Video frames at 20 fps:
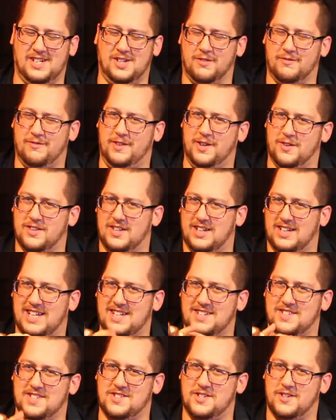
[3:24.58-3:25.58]
You can feel the
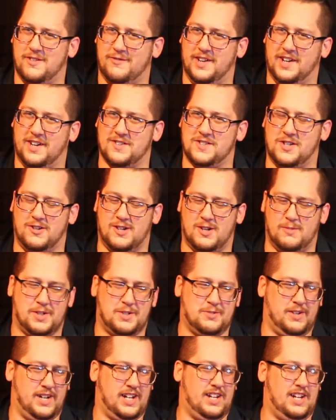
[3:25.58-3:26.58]
laces in your fingers going in
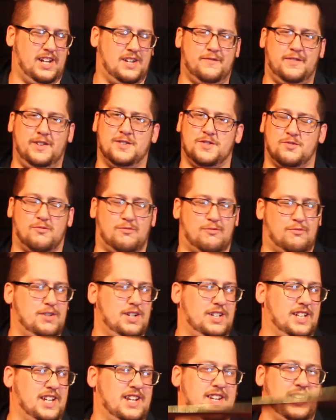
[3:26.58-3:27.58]
between it. It feels
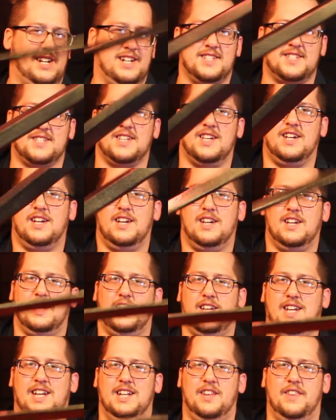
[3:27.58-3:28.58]
really nice
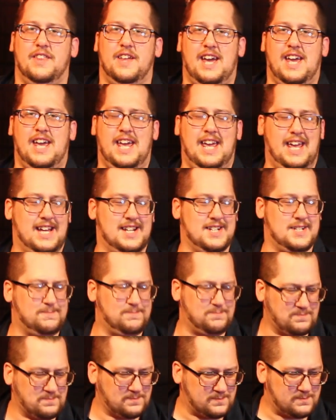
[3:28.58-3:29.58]
in the hand.
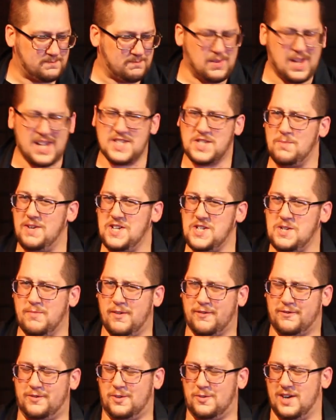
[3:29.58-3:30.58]
As I mentioned
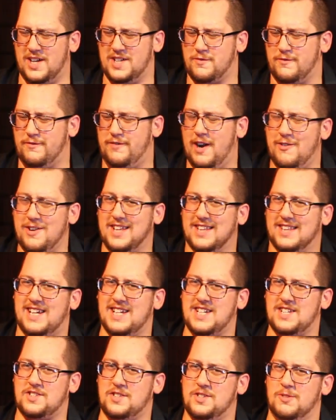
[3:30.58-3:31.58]
before, it's very
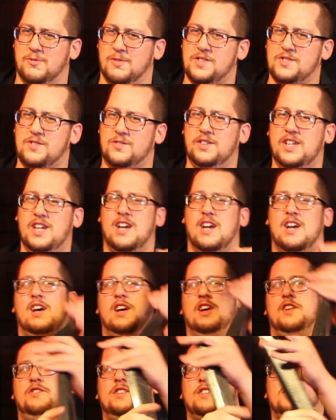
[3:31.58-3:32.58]
light too. It's only
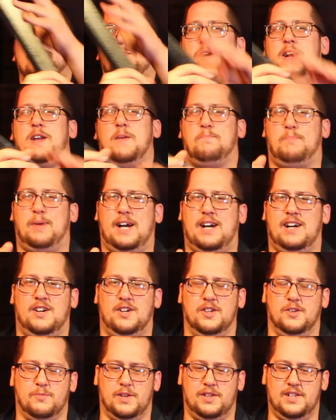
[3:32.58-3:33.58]
just about a
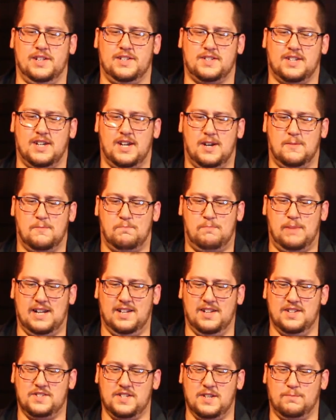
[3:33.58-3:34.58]
pound, with its
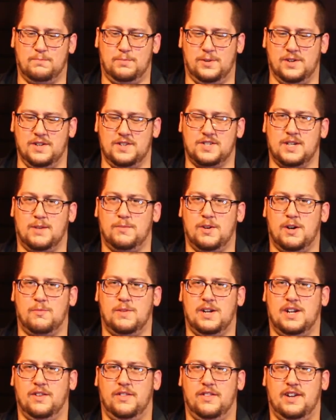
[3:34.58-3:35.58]
balancing point somewhere
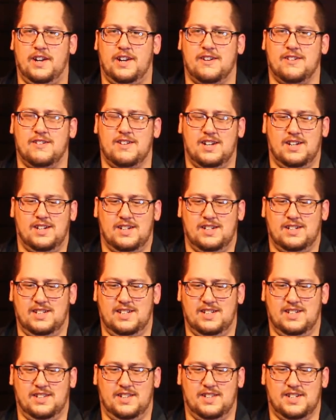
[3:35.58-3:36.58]
around there
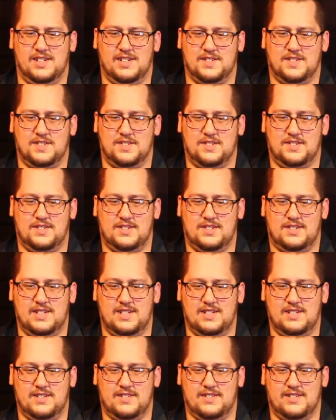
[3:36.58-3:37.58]
in the
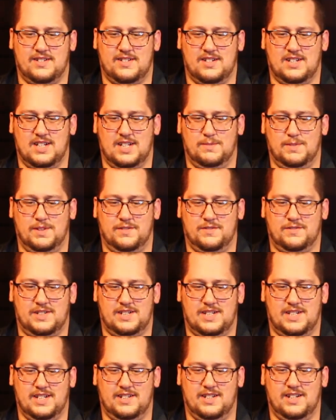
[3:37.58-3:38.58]
center. Let me
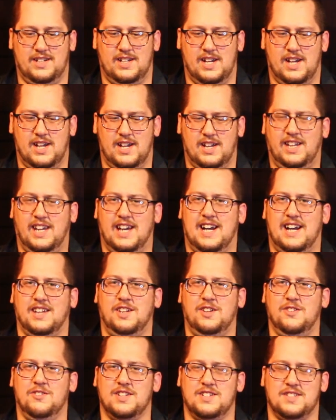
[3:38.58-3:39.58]
find it. Yeah,
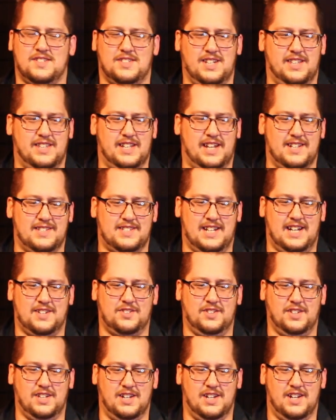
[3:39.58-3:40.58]
you can see that it's
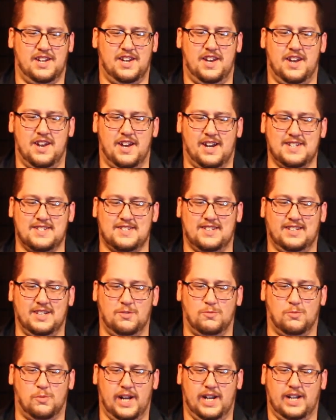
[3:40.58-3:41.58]
actually
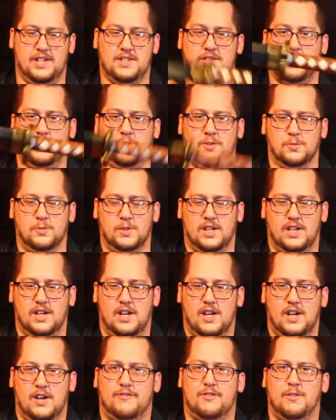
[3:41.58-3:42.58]
nicely weighted too
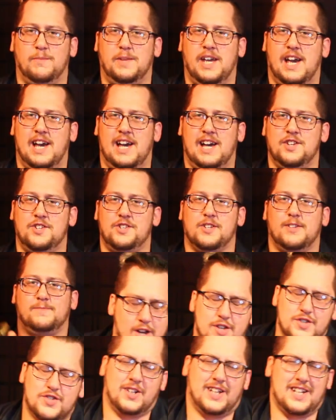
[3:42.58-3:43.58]
from the edge.
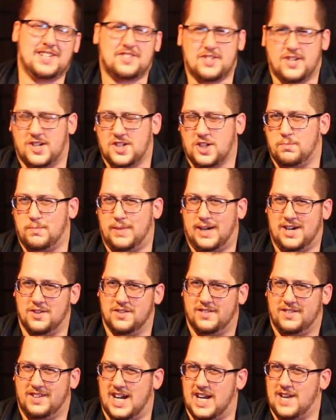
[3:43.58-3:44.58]
So let's talk
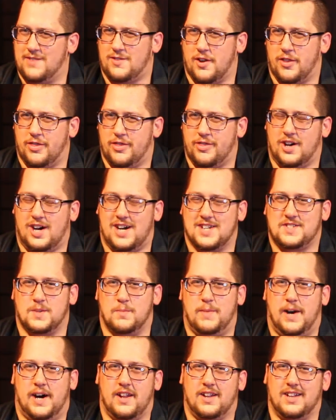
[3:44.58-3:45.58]
about kind of our thoughts
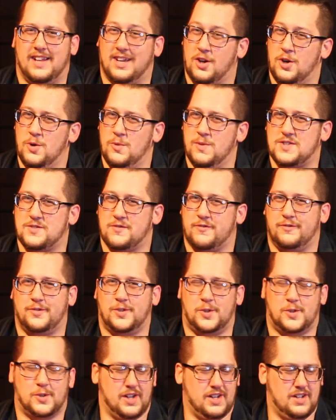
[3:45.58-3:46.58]
about it, like who it's
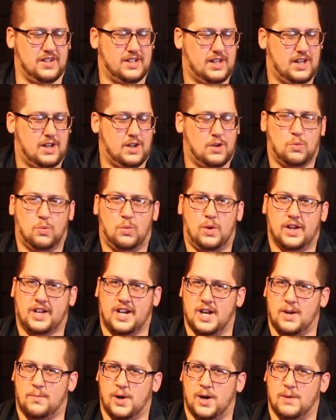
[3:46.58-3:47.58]
for and what
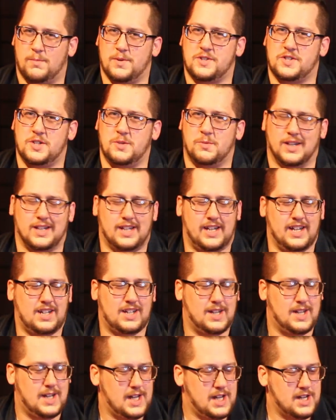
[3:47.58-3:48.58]
kind of purpose you would like.
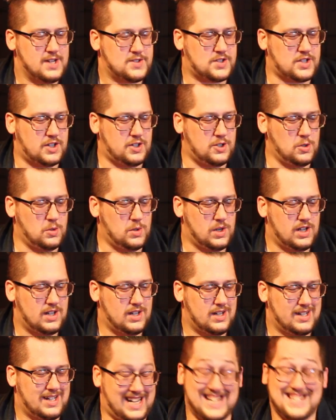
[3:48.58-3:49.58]
So,
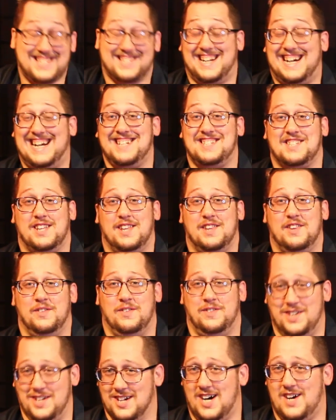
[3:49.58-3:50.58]
aside
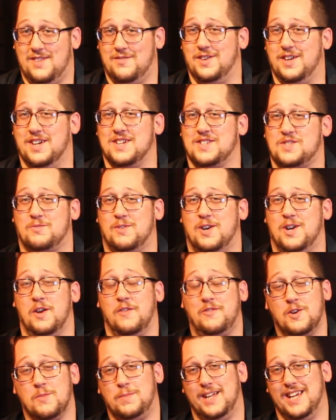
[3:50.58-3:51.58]
the obvious, where
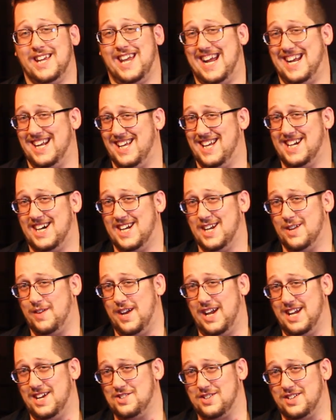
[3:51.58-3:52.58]
if you're playing any kind of
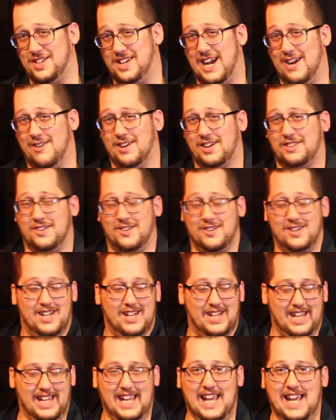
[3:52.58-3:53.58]
Asian character,
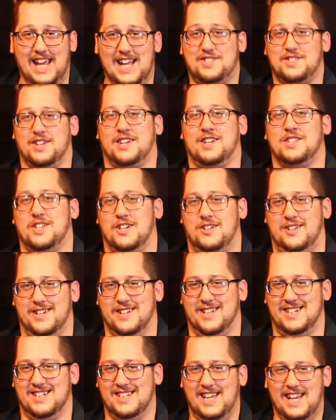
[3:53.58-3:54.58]
it's a
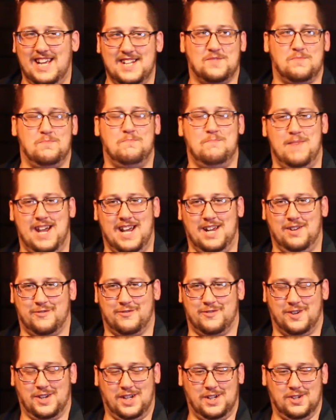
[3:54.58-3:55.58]
katana. It's made
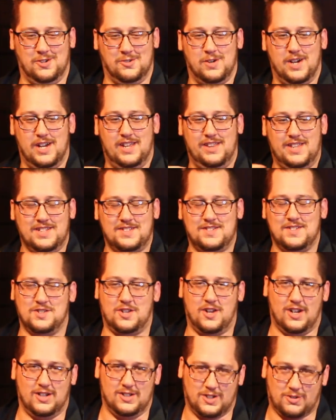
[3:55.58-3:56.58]
for you. This is
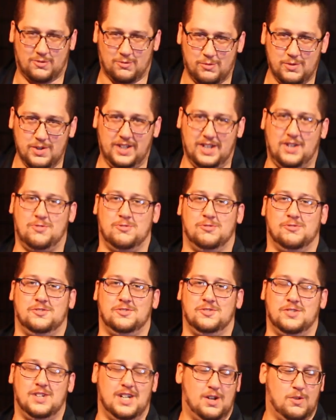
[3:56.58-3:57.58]
gonna look really
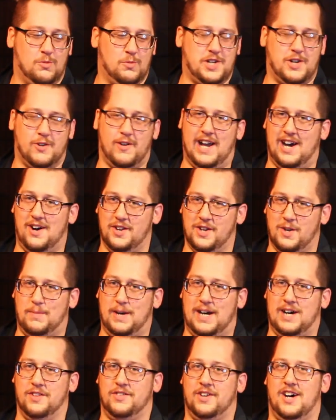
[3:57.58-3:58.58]
cool when you're out and
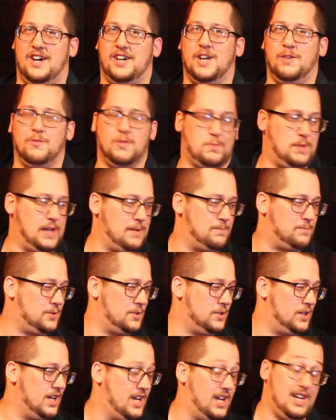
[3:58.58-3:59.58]
about talking with
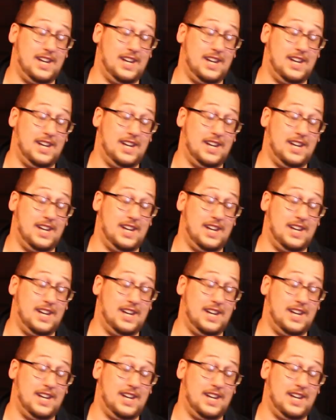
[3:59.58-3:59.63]
people.